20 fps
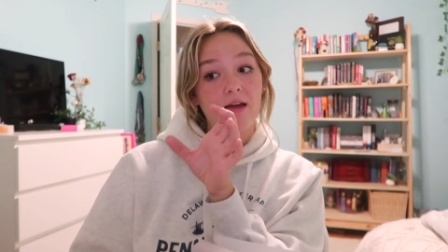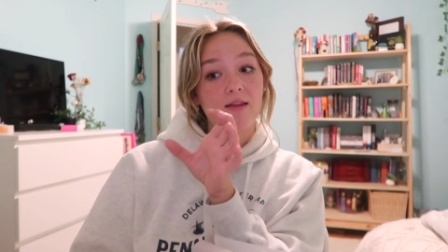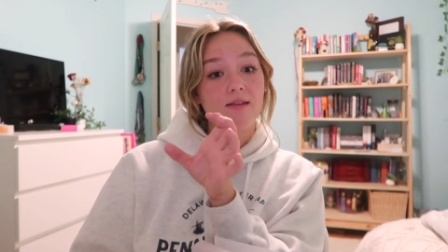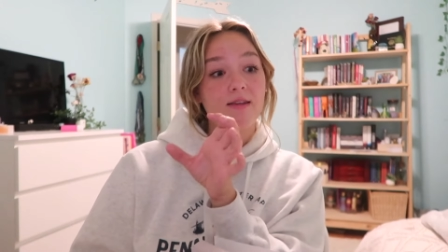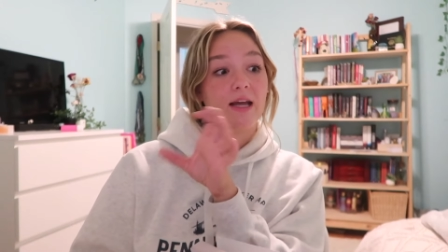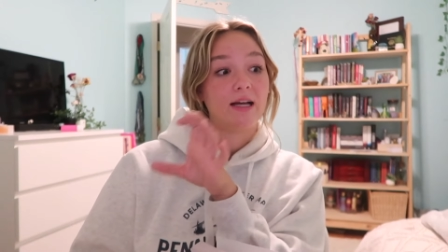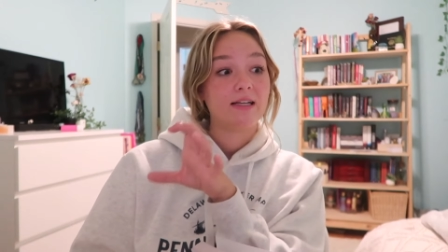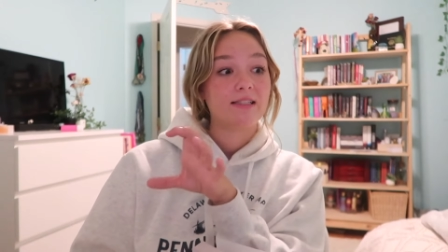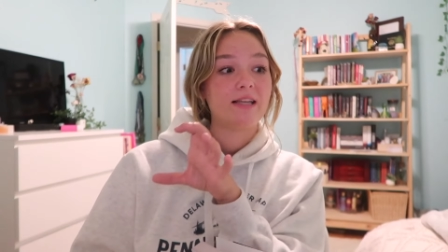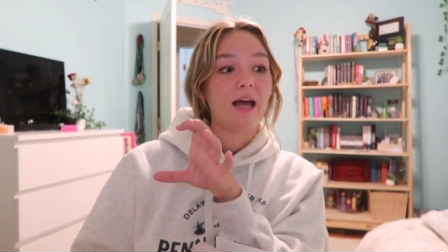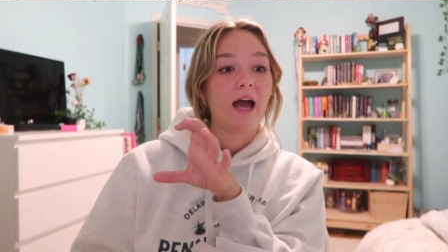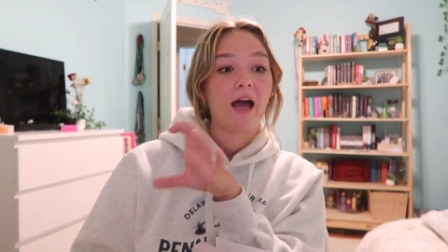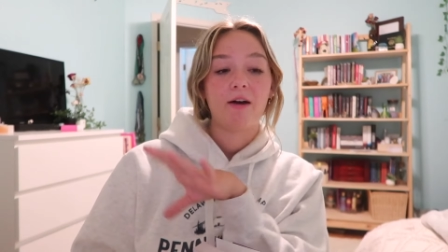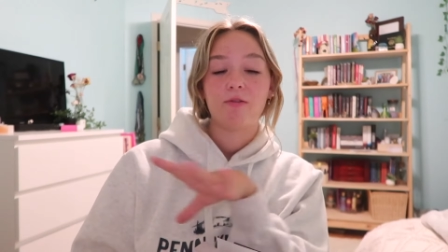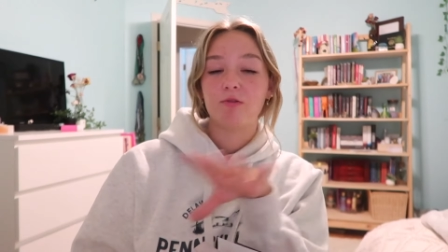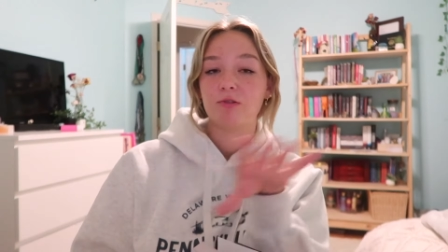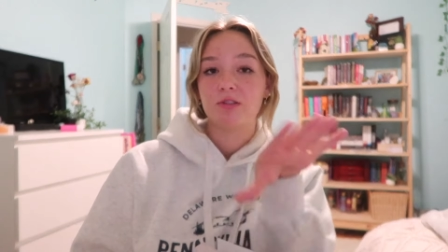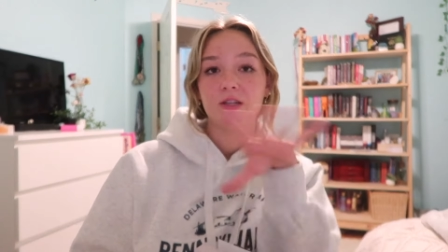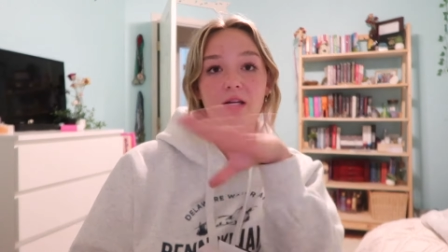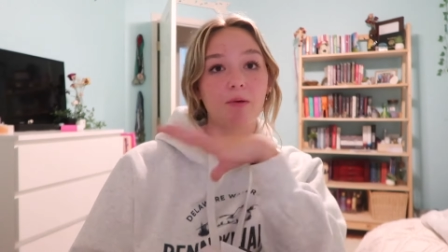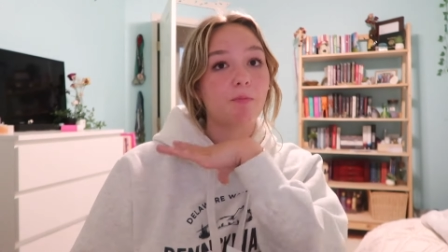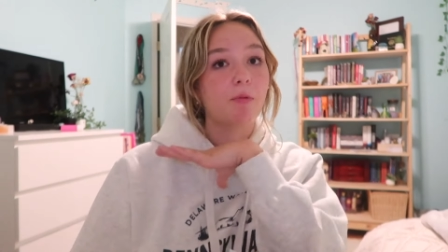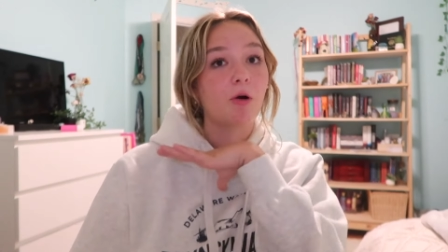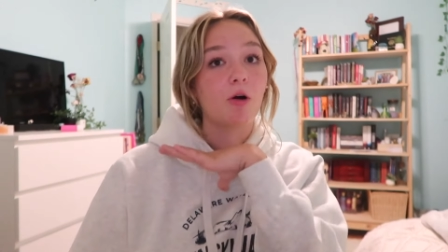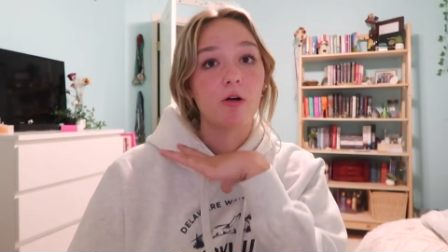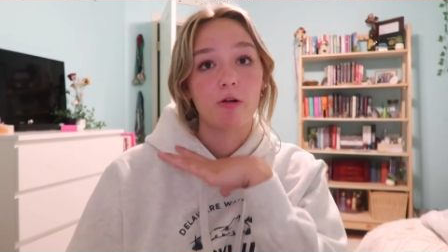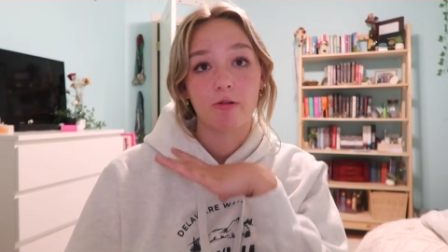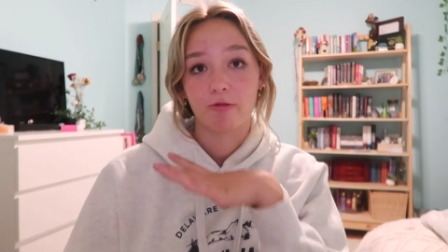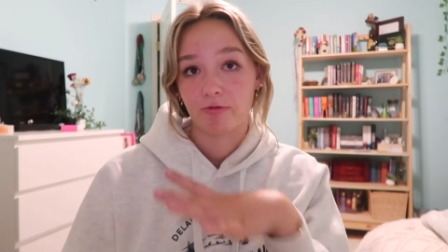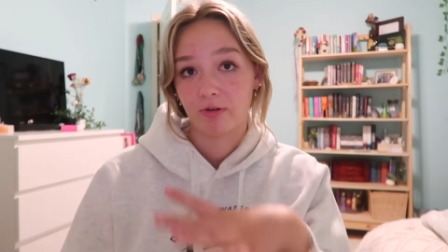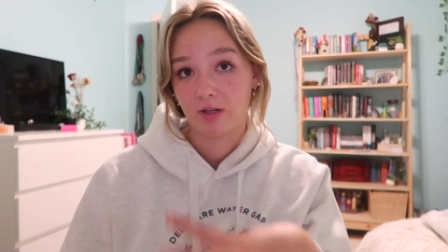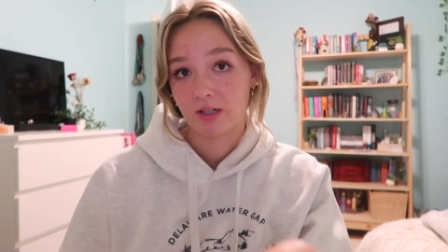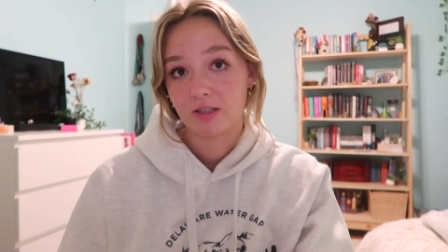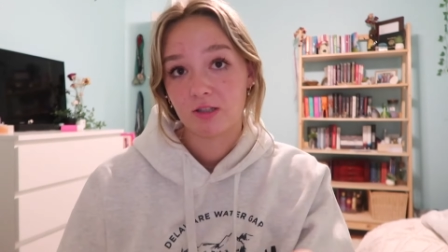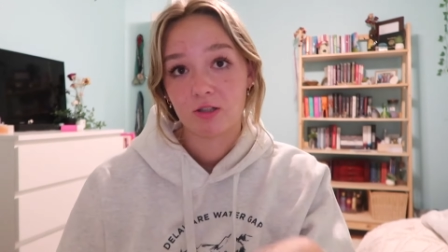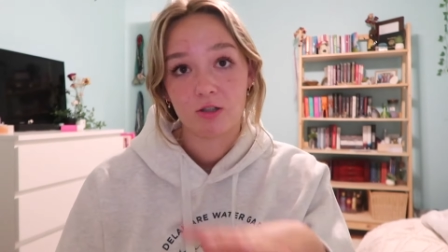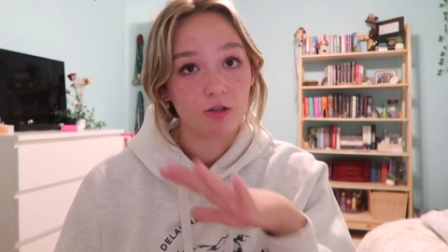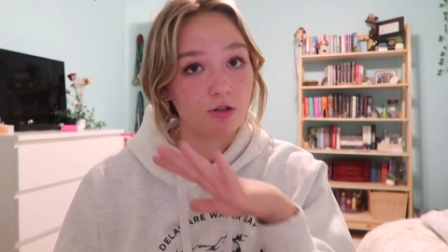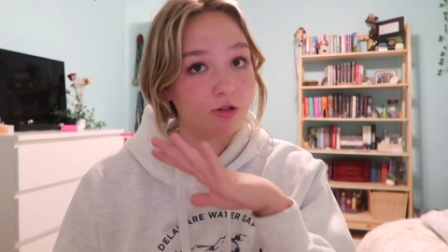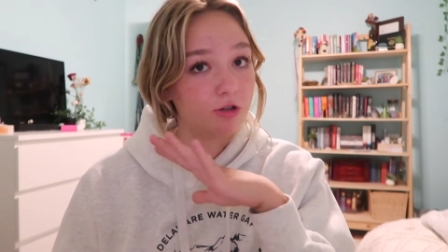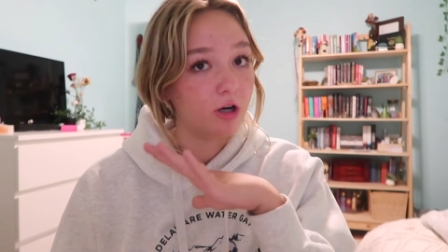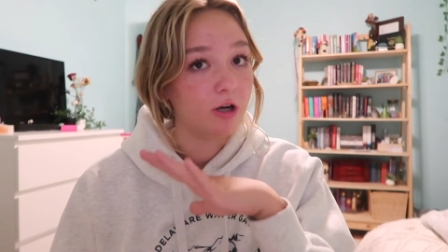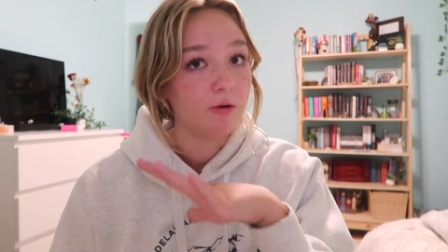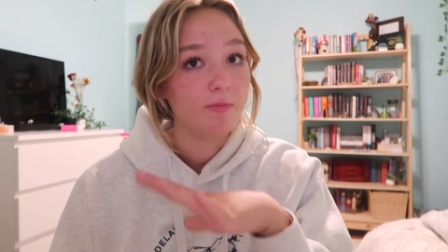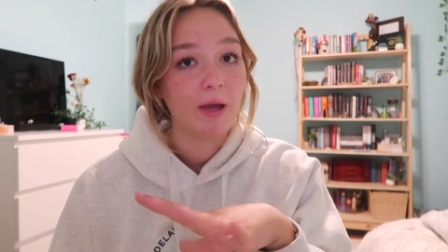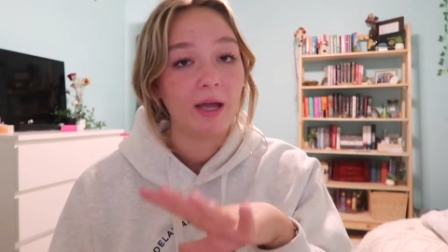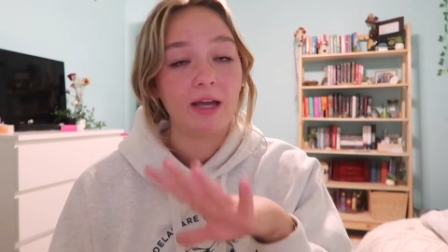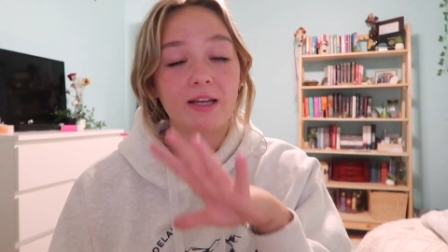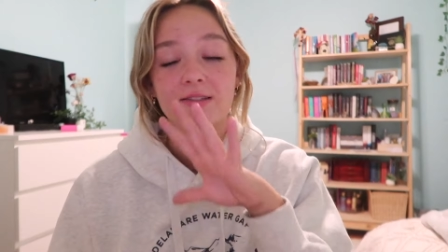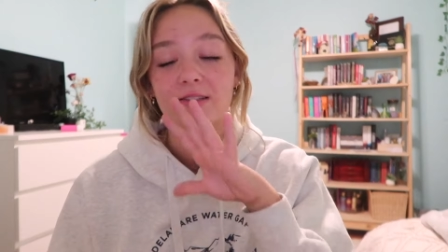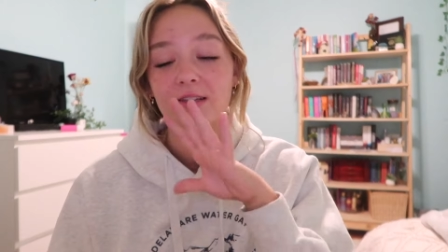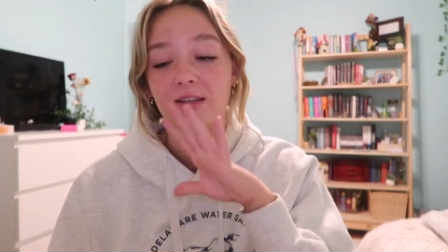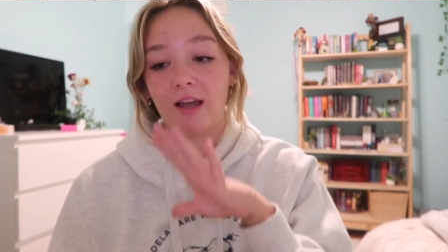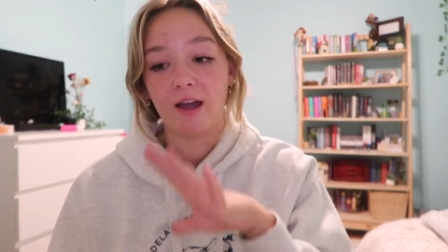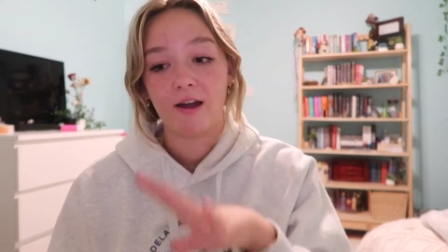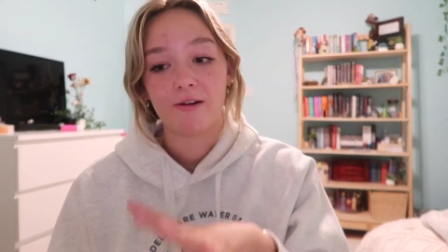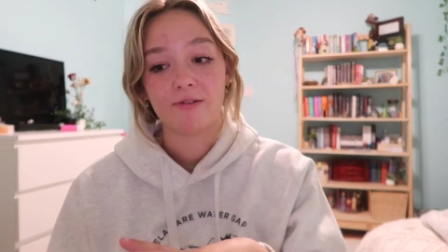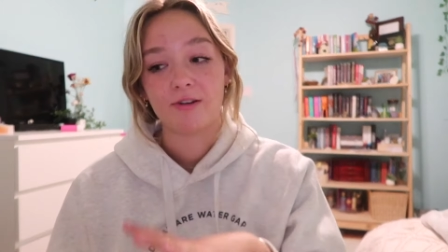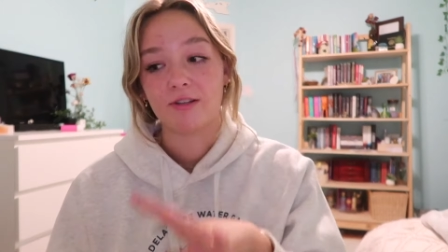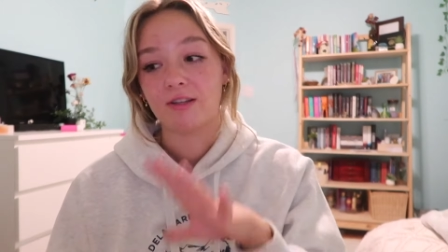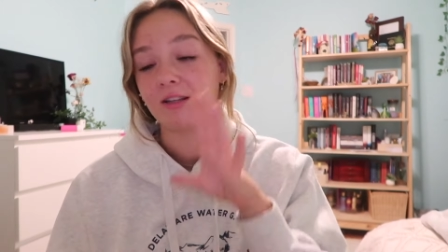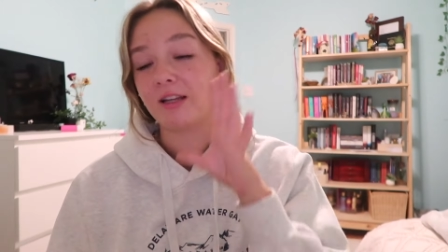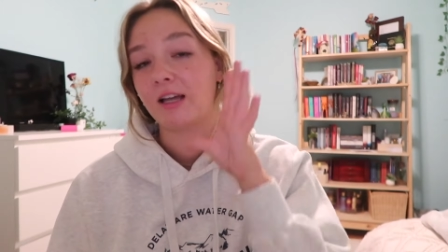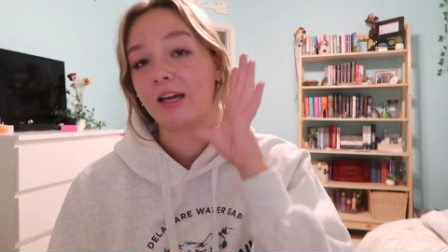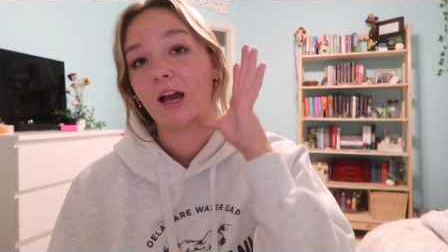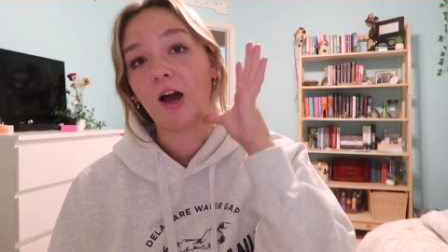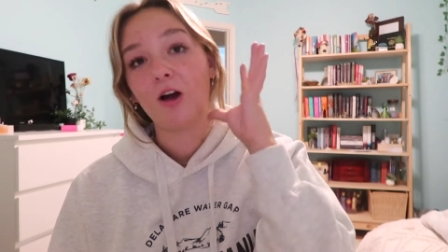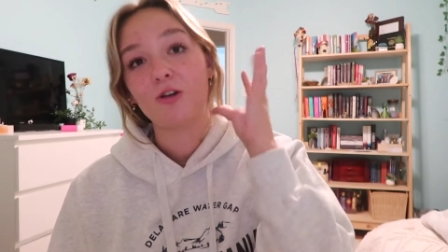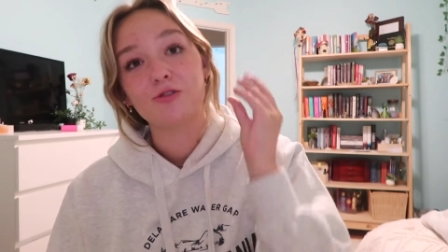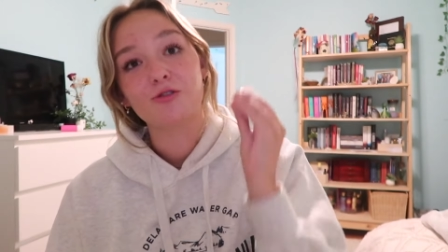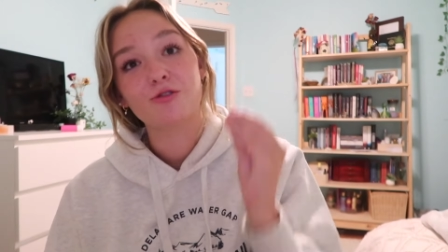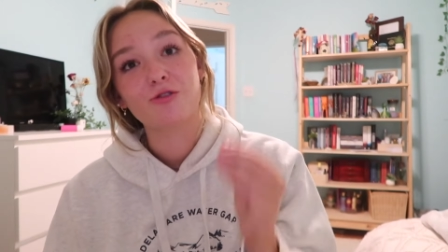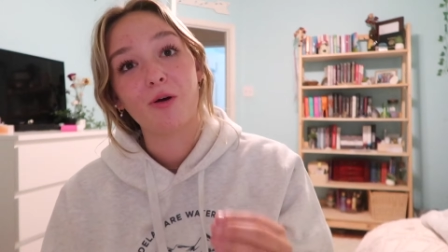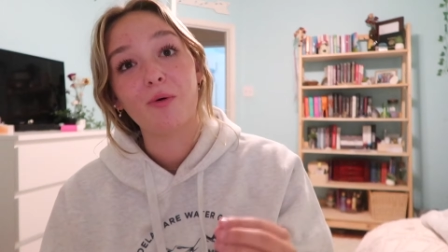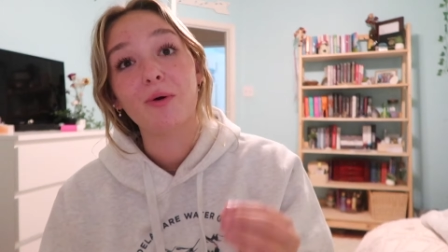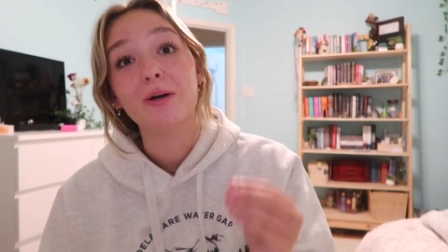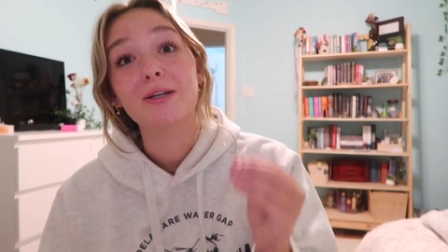next half was like perfect. Good pacing, everything. Like, so